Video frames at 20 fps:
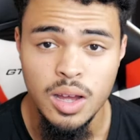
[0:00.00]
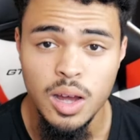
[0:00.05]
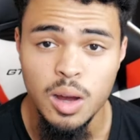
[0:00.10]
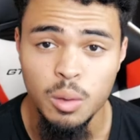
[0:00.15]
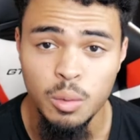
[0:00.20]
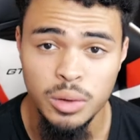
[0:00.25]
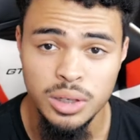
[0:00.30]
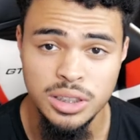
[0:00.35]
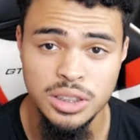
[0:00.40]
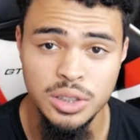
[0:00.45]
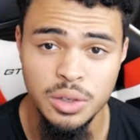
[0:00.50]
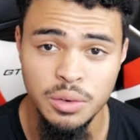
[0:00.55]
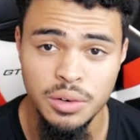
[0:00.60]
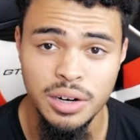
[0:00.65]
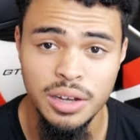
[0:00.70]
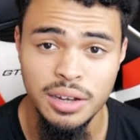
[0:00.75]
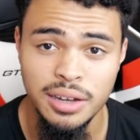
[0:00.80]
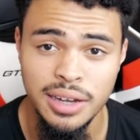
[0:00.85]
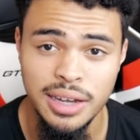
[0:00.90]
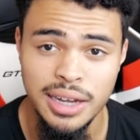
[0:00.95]
What's going
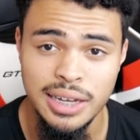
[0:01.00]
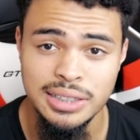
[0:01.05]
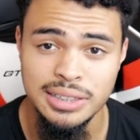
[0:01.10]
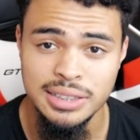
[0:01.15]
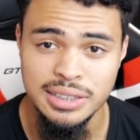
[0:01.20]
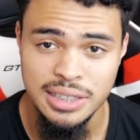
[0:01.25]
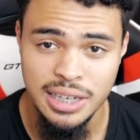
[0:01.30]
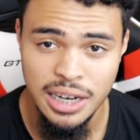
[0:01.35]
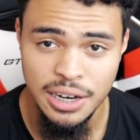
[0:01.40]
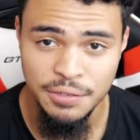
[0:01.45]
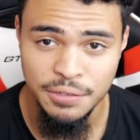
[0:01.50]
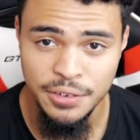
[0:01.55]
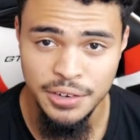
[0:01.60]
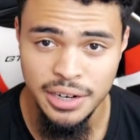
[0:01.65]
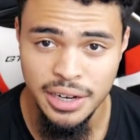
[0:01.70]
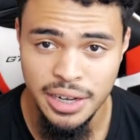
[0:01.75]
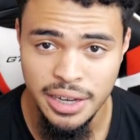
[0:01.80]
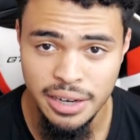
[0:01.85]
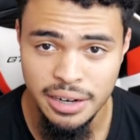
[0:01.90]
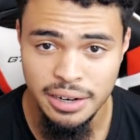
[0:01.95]
on, guys? It's
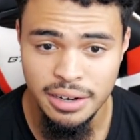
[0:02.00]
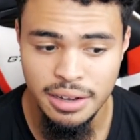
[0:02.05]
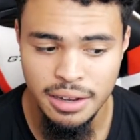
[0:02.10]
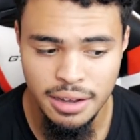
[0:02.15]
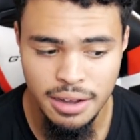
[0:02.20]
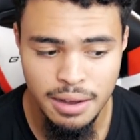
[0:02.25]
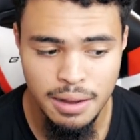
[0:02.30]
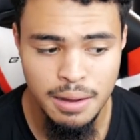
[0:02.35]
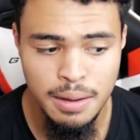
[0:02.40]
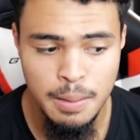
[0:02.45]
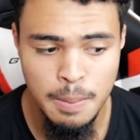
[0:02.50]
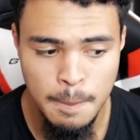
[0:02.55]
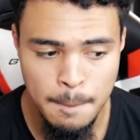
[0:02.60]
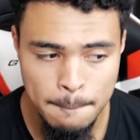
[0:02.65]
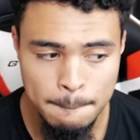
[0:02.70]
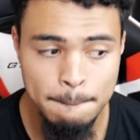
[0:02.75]
Ivory, and I